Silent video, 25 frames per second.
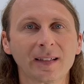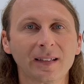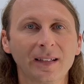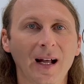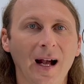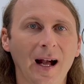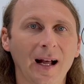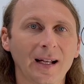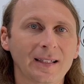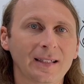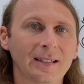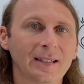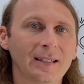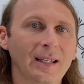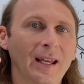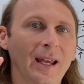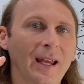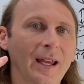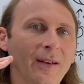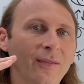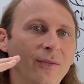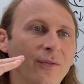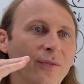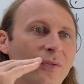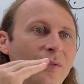not
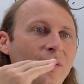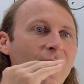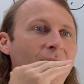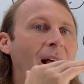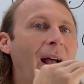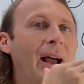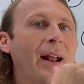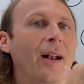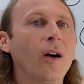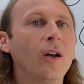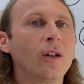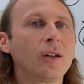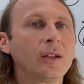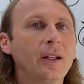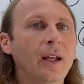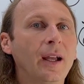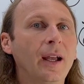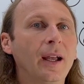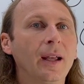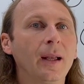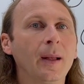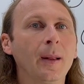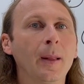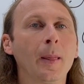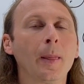staying flat all
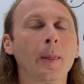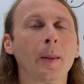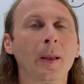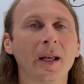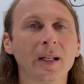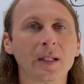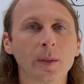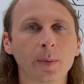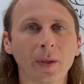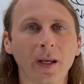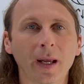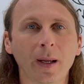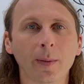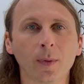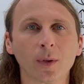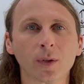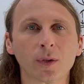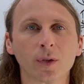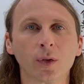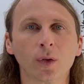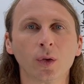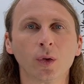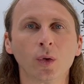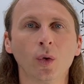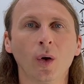day. It's being able
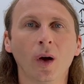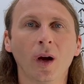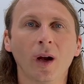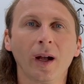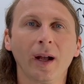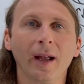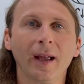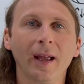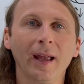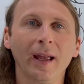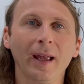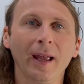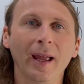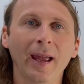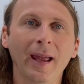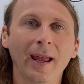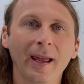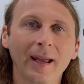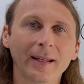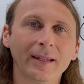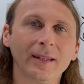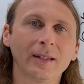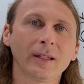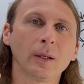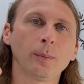to
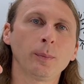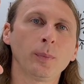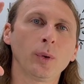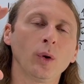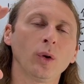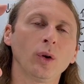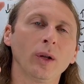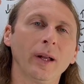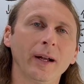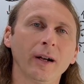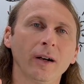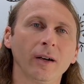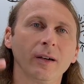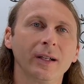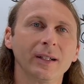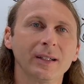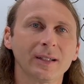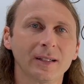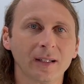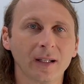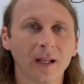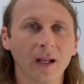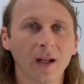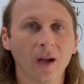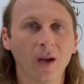hit the
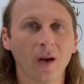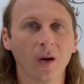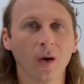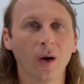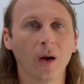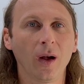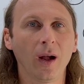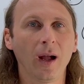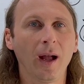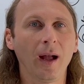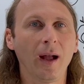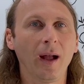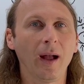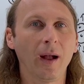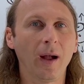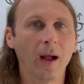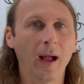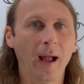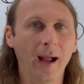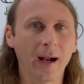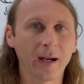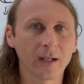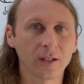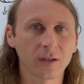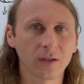polarities,
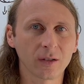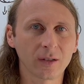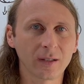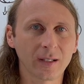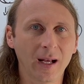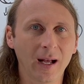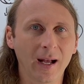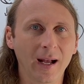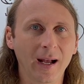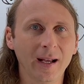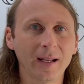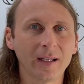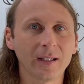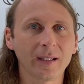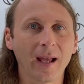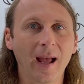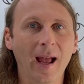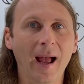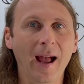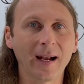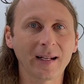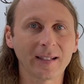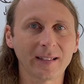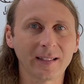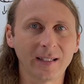exercise,
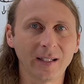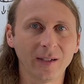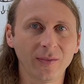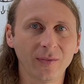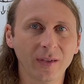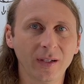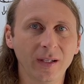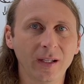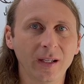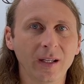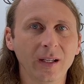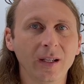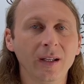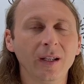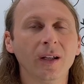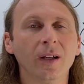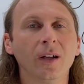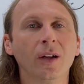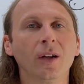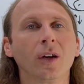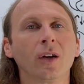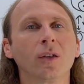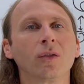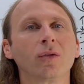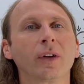activity,
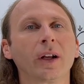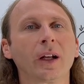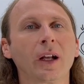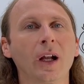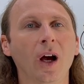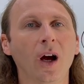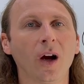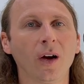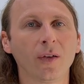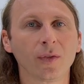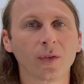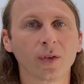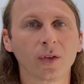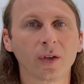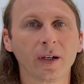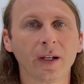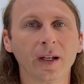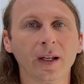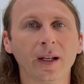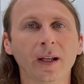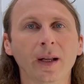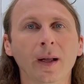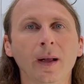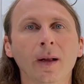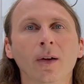
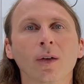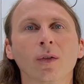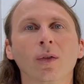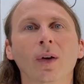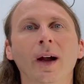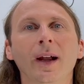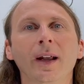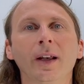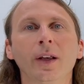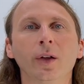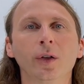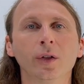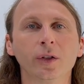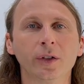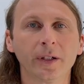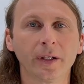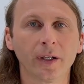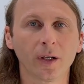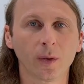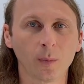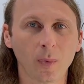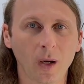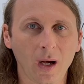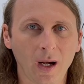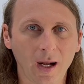recovery, right? Using your
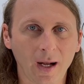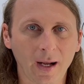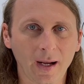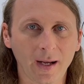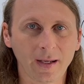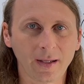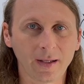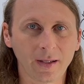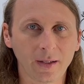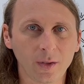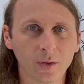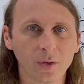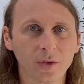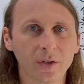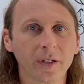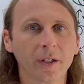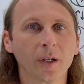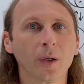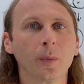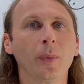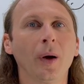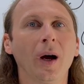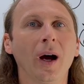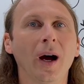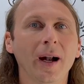mind, using your
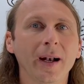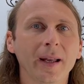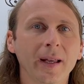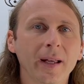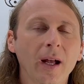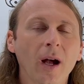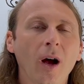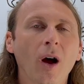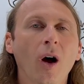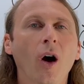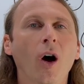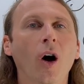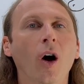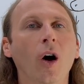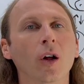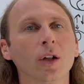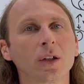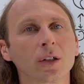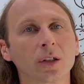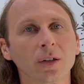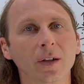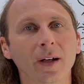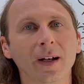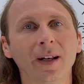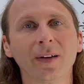body,
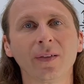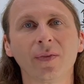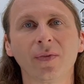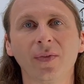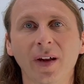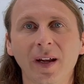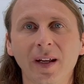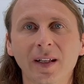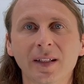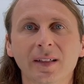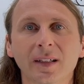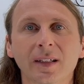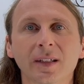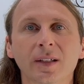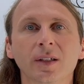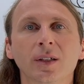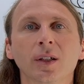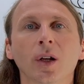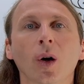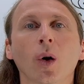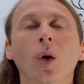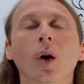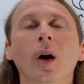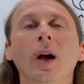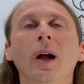alternating phases.
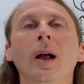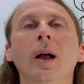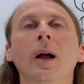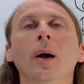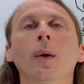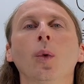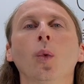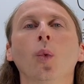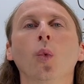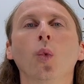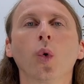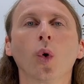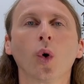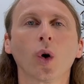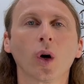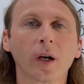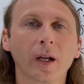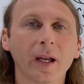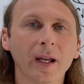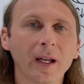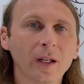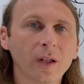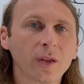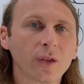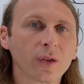So
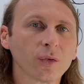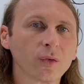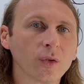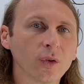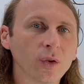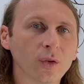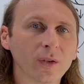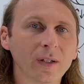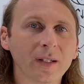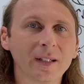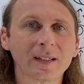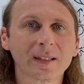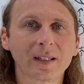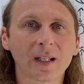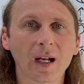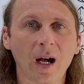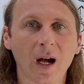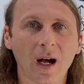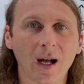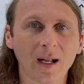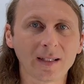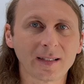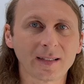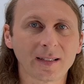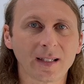working through these
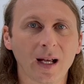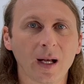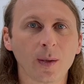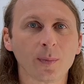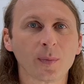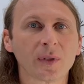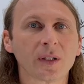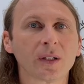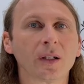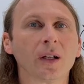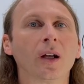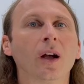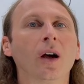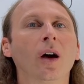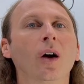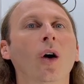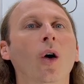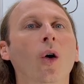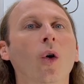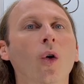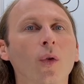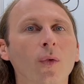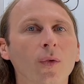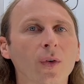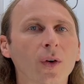concepts
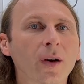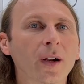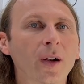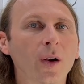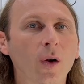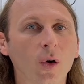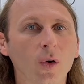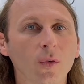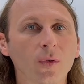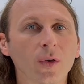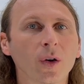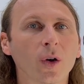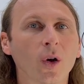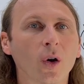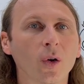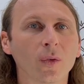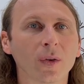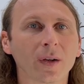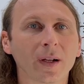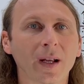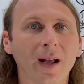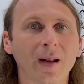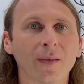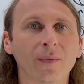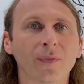over and over and over
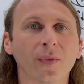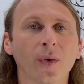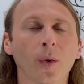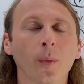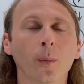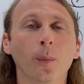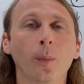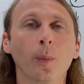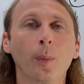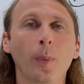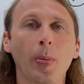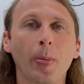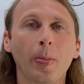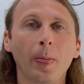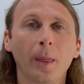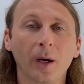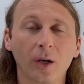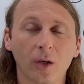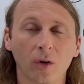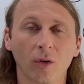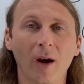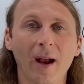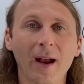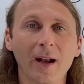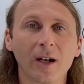again from the
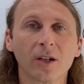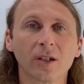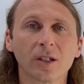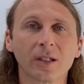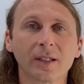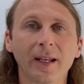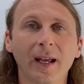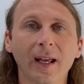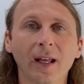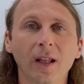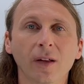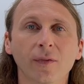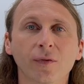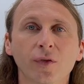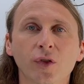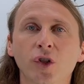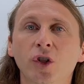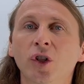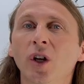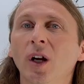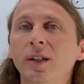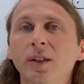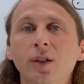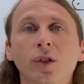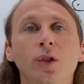grander scale of
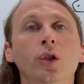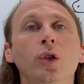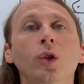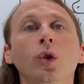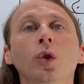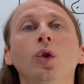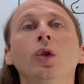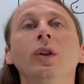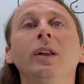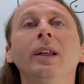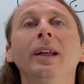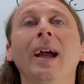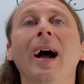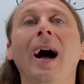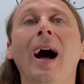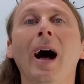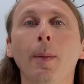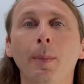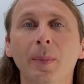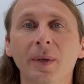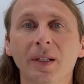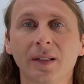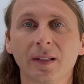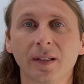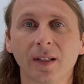just do the
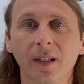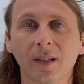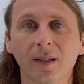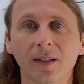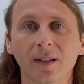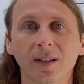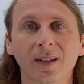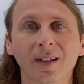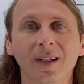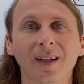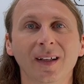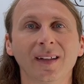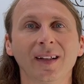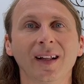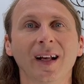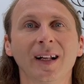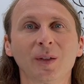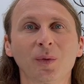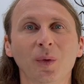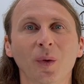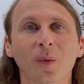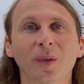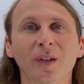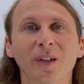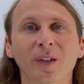opposite. That's
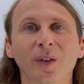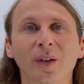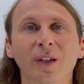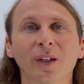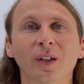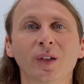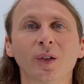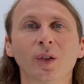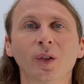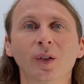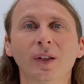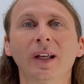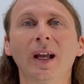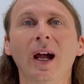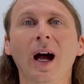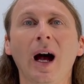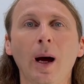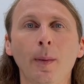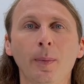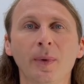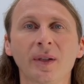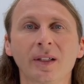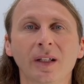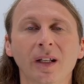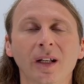what we're doing. Do the
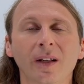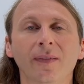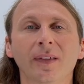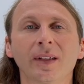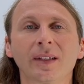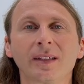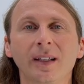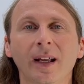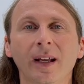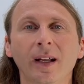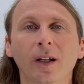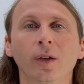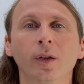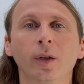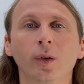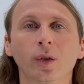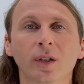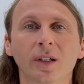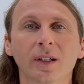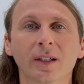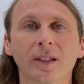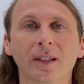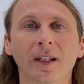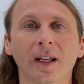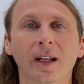opposite of the cycle you were
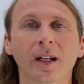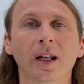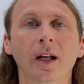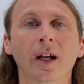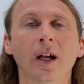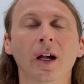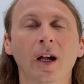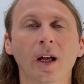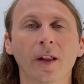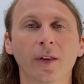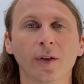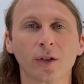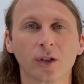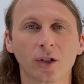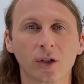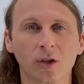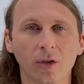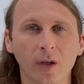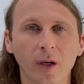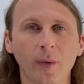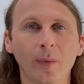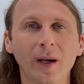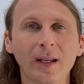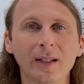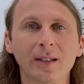just in. There's
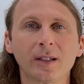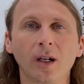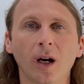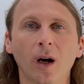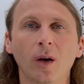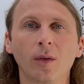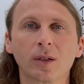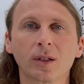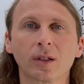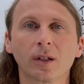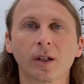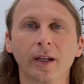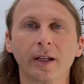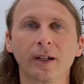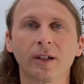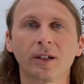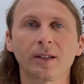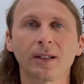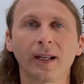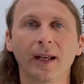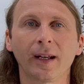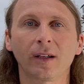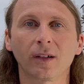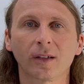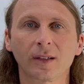3 ways to always look at your
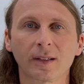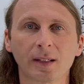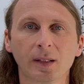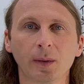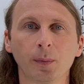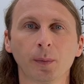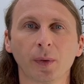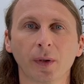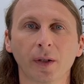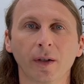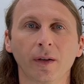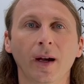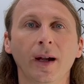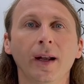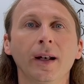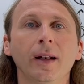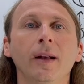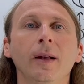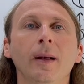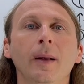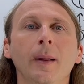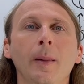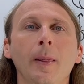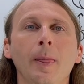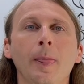cycle simply, right?
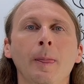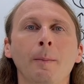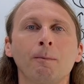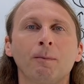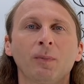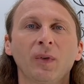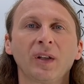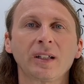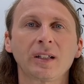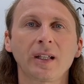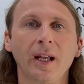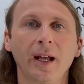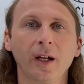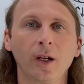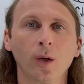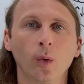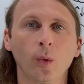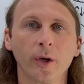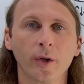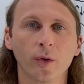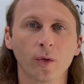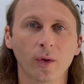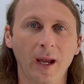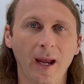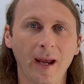The cycle where
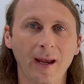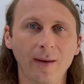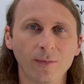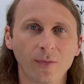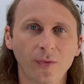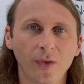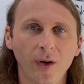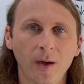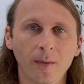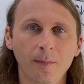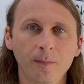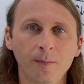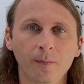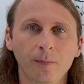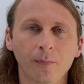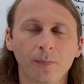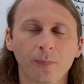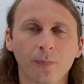you came from,